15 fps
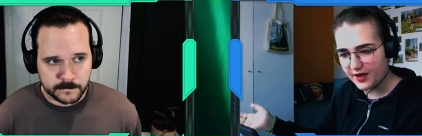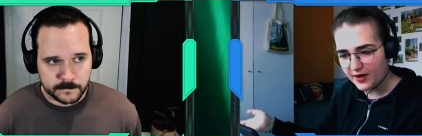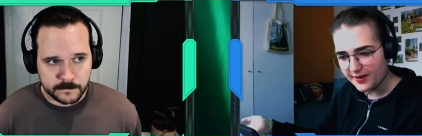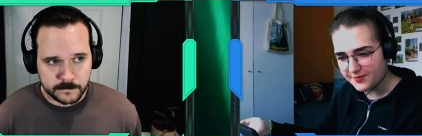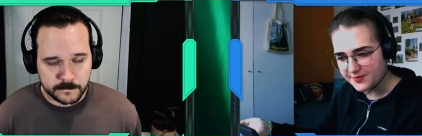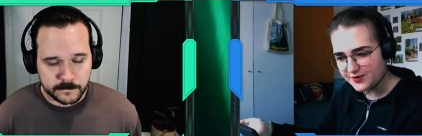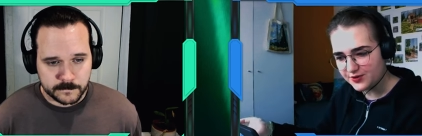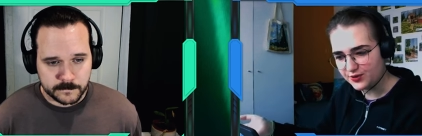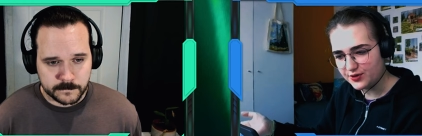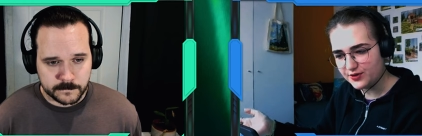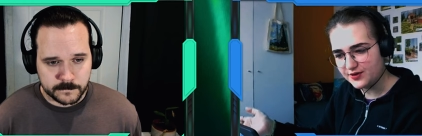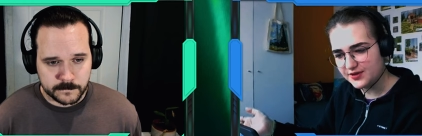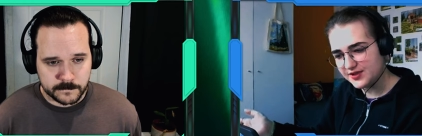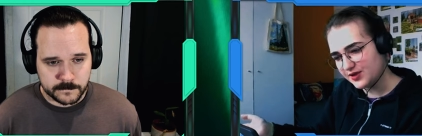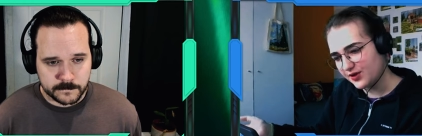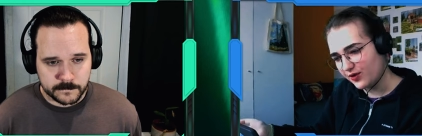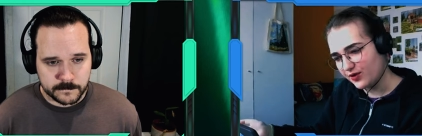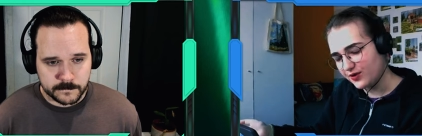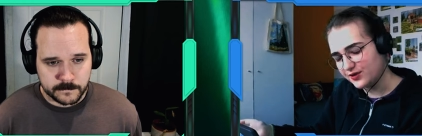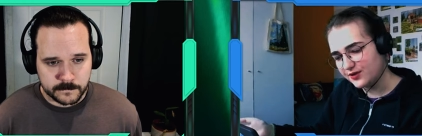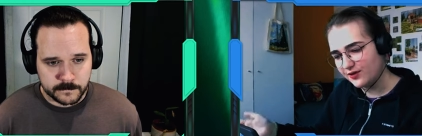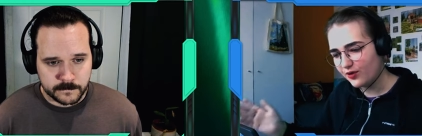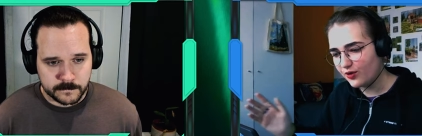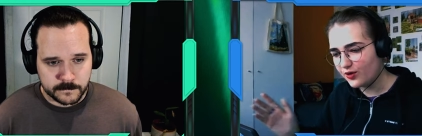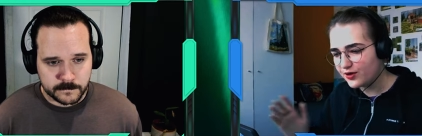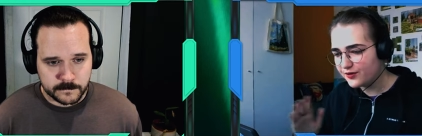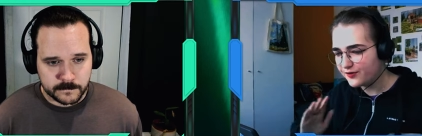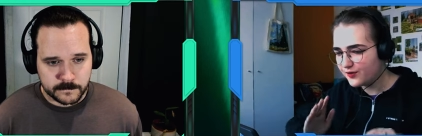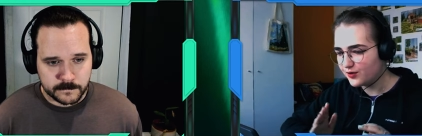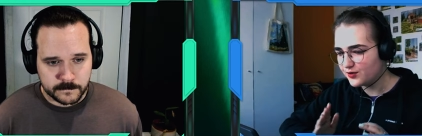Speaker 1: after store, so on,
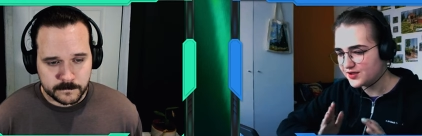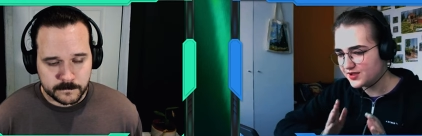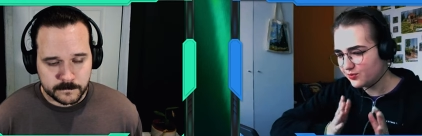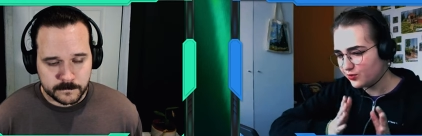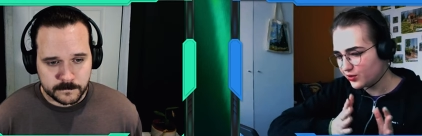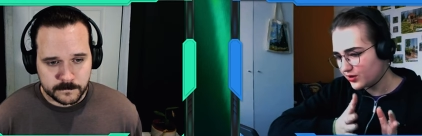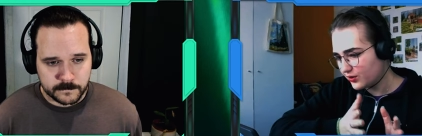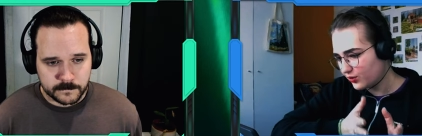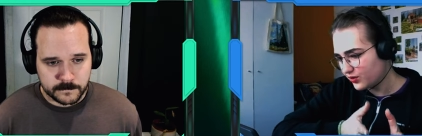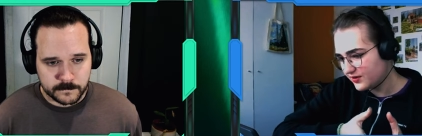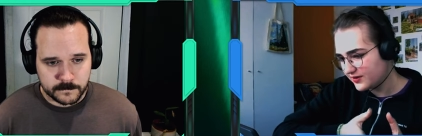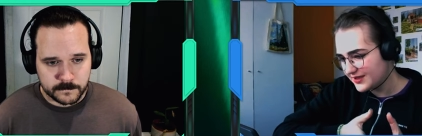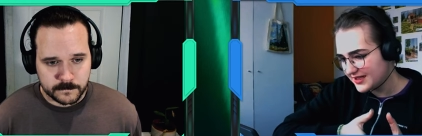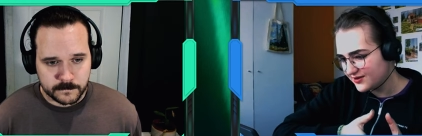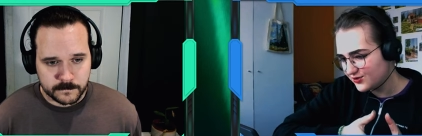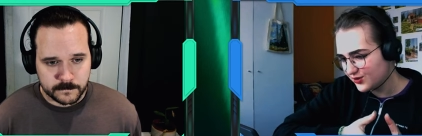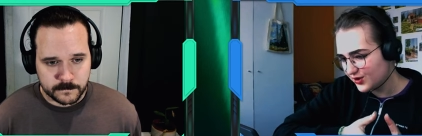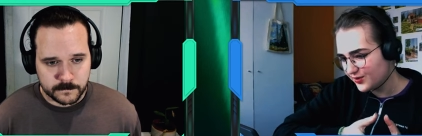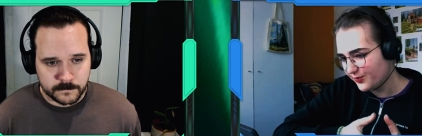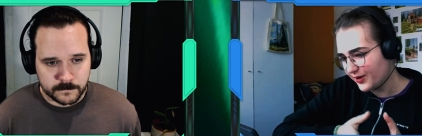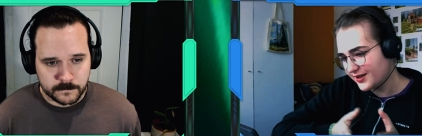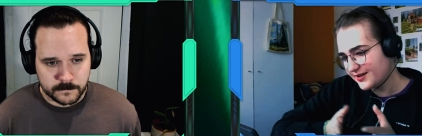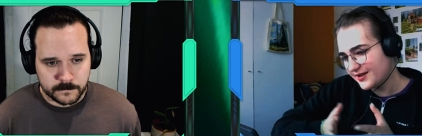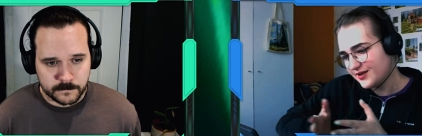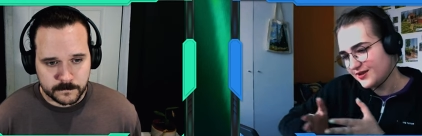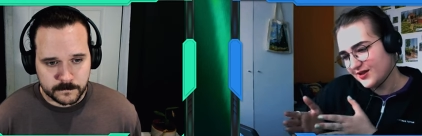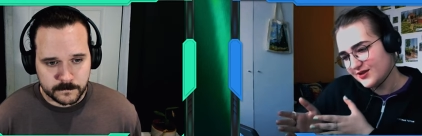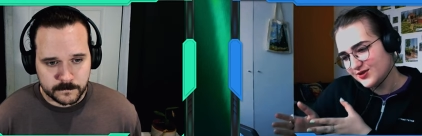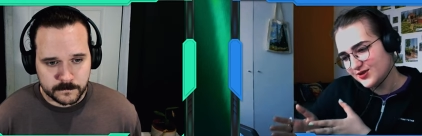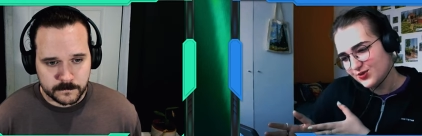or focusing more on the Android part and
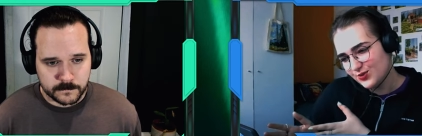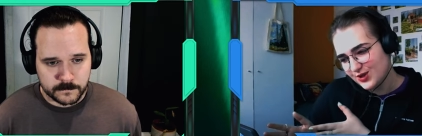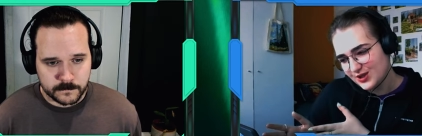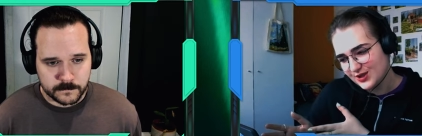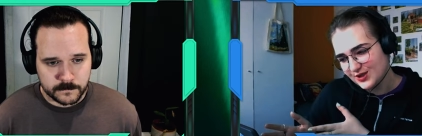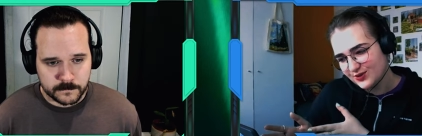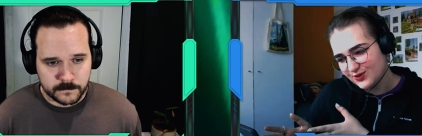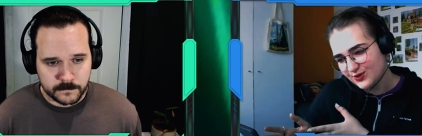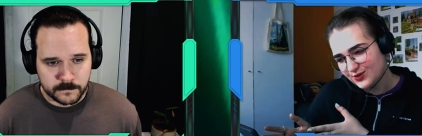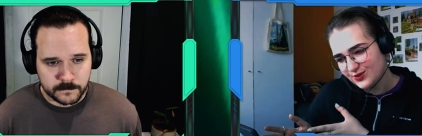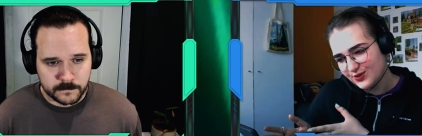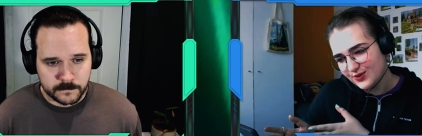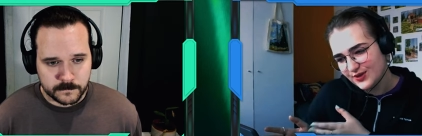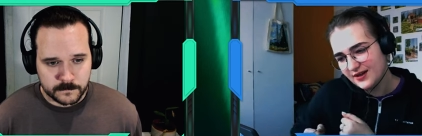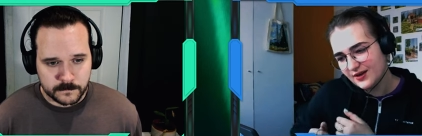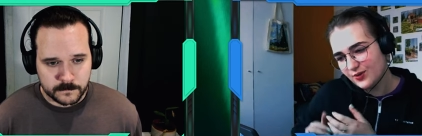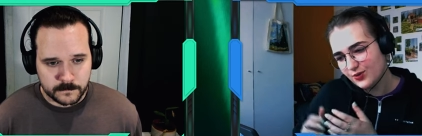then switching to uh,